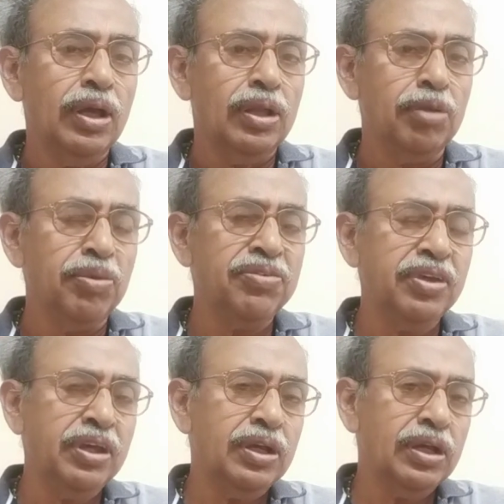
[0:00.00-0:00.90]
The basic
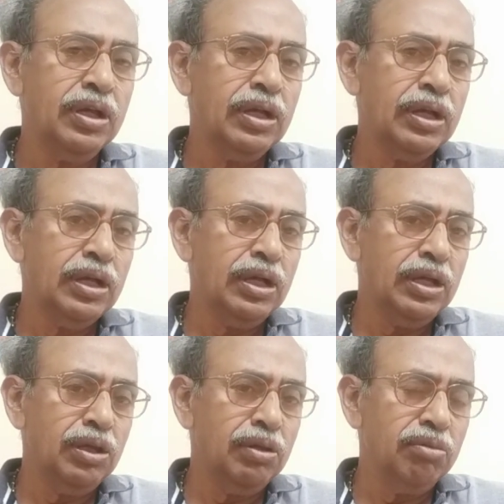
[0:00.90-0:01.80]

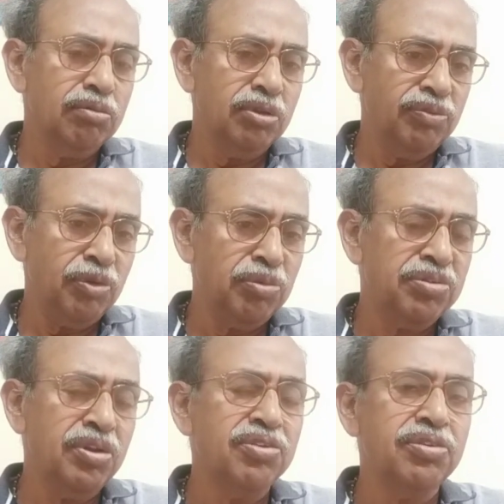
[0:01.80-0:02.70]

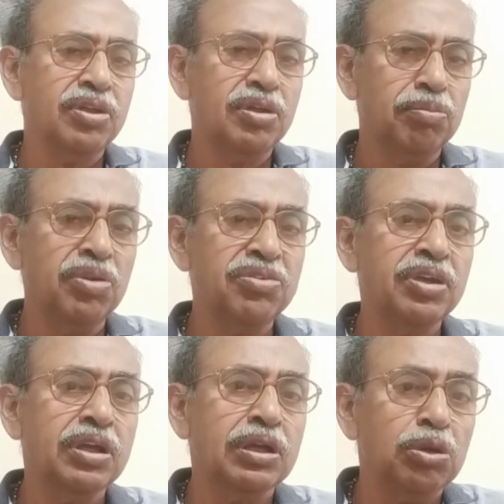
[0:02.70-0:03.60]
information is, basic
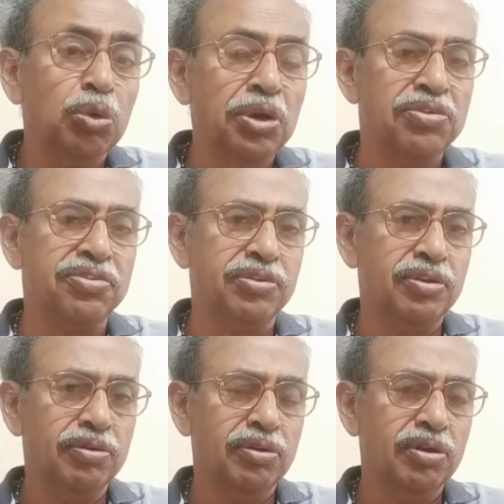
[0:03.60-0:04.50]
units
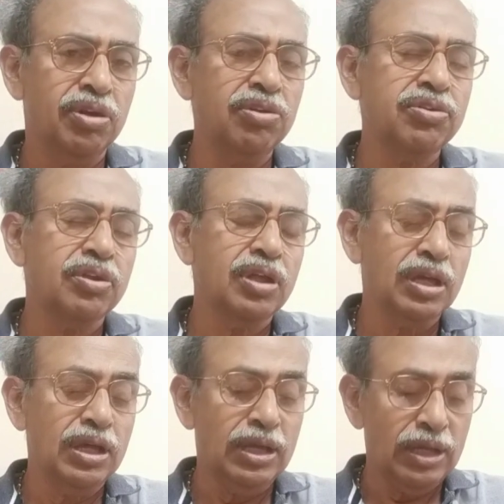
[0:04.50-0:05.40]
is
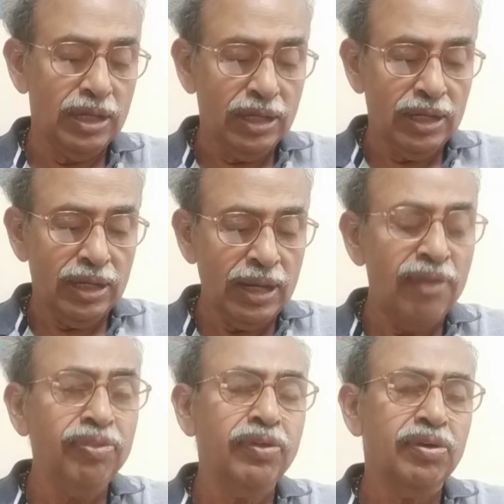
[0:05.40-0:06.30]

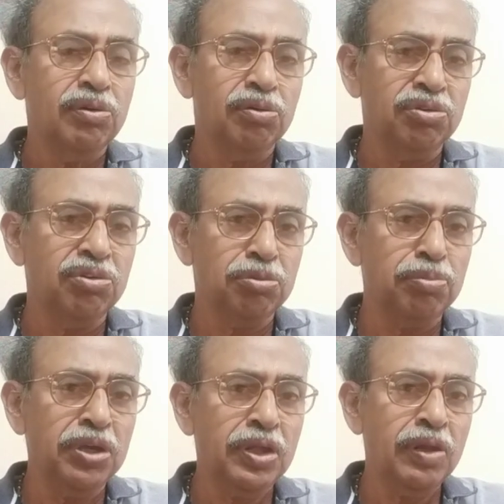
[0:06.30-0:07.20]
length, which is
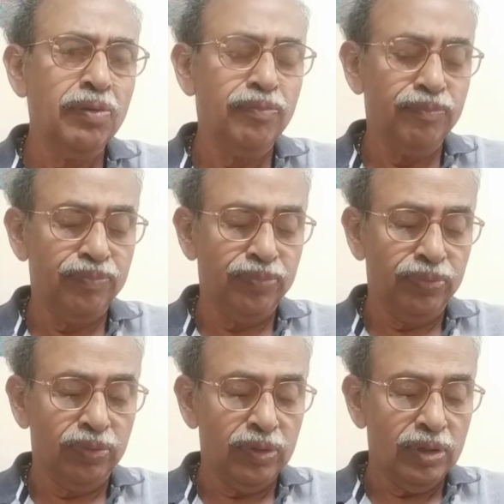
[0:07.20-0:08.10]
meter,
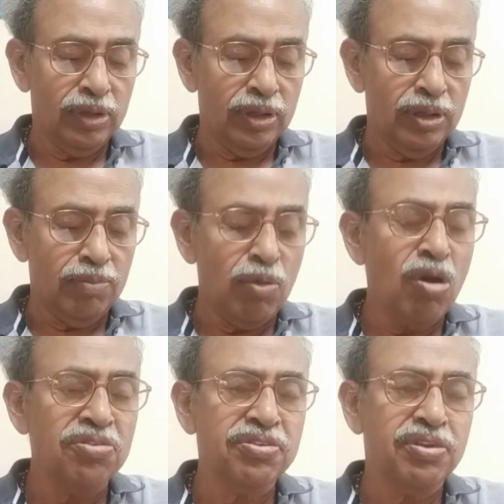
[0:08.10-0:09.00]

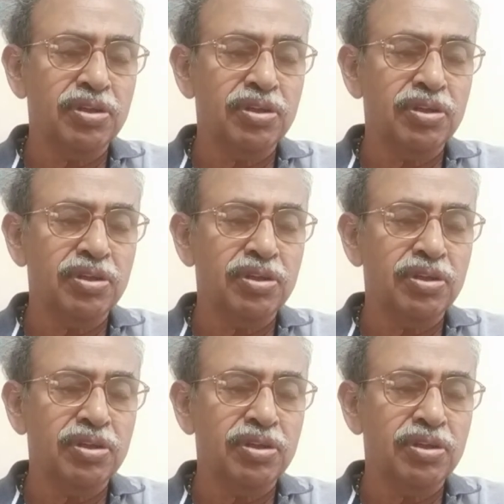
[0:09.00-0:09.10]
mass,